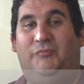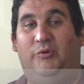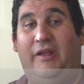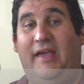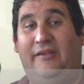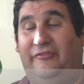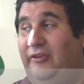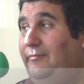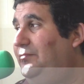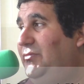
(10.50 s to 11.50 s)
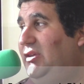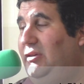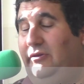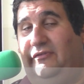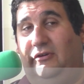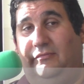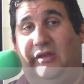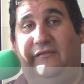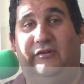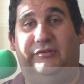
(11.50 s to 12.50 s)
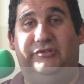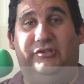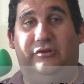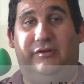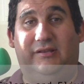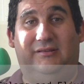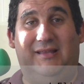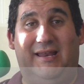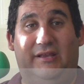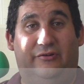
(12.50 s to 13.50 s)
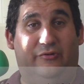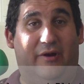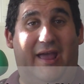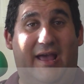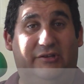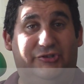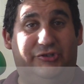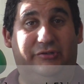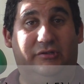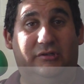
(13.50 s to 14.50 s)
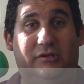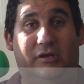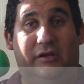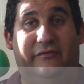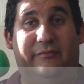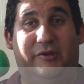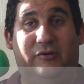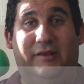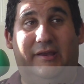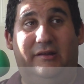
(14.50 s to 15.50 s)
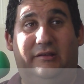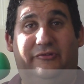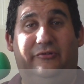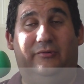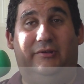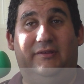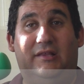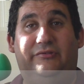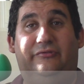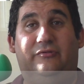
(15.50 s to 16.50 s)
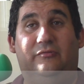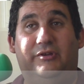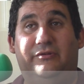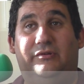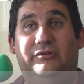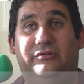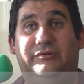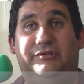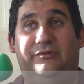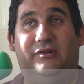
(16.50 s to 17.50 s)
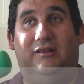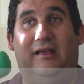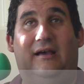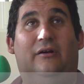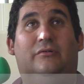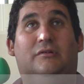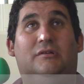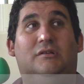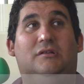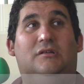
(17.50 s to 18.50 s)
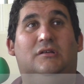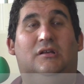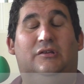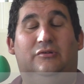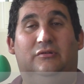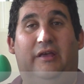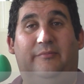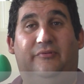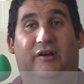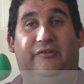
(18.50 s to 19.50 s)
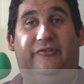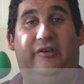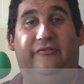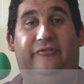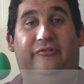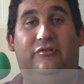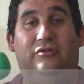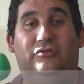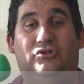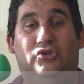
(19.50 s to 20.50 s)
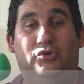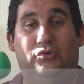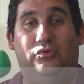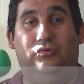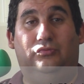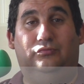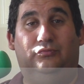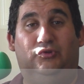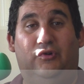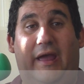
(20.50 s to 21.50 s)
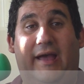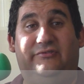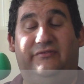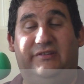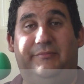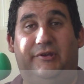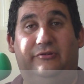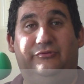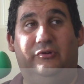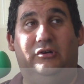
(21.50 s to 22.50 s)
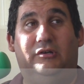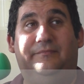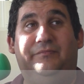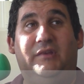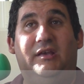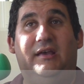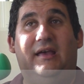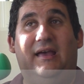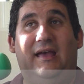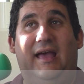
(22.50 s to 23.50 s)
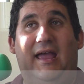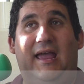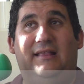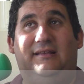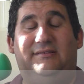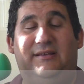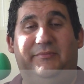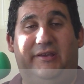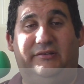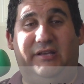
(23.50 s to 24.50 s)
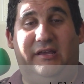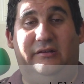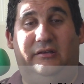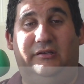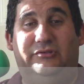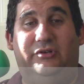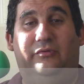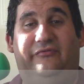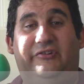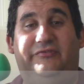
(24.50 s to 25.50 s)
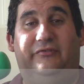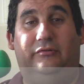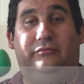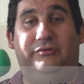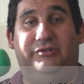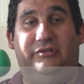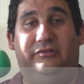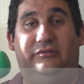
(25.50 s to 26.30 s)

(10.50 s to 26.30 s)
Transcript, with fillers: or to exit. You have may have heard the slogan, let it crash, from the Erlang and Elixir world, and that's true. What you can do is you can allow an Erlang process to crash if something goes wrong and let something else handle it. So, first of all, we should